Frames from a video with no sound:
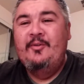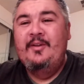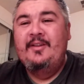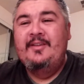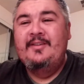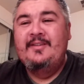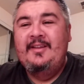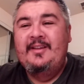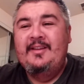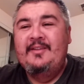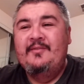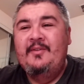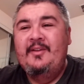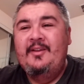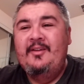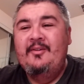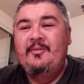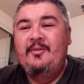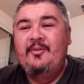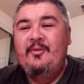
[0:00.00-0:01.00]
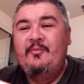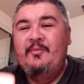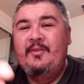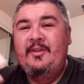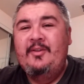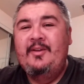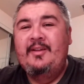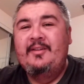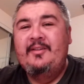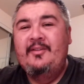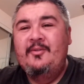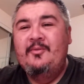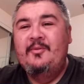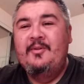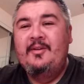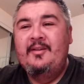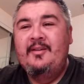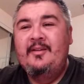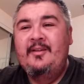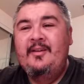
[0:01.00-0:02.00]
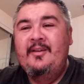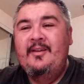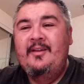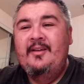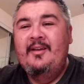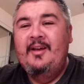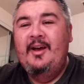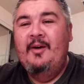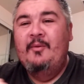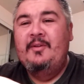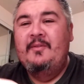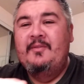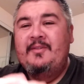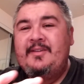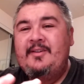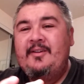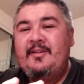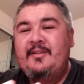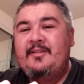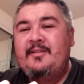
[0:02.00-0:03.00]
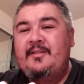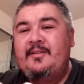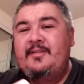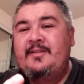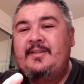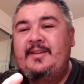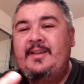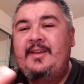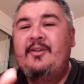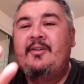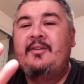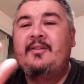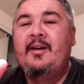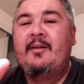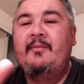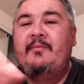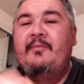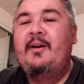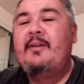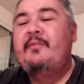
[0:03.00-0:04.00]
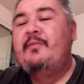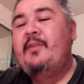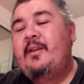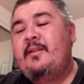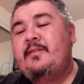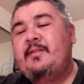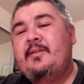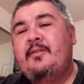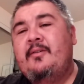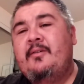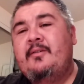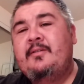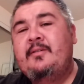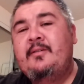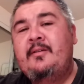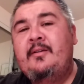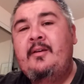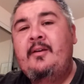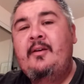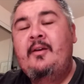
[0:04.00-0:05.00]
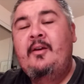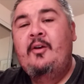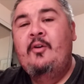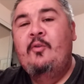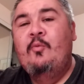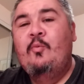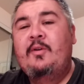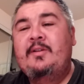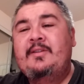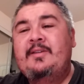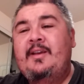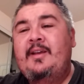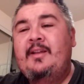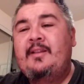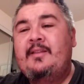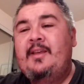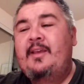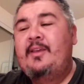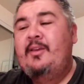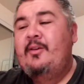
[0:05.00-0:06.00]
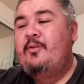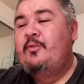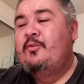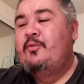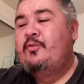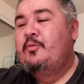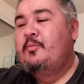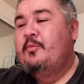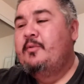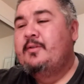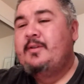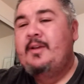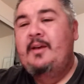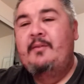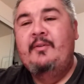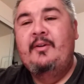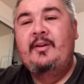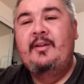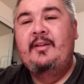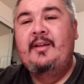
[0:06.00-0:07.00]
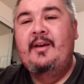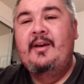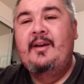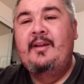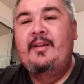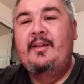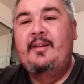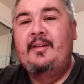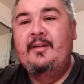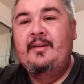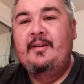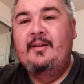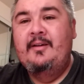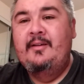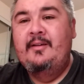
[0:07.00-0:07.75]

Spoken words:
you get to see this video, and hopefully you get to do it. I would love to see your top 5 fantasy cars. Once again, thank you, YouTubers. Have a good night, and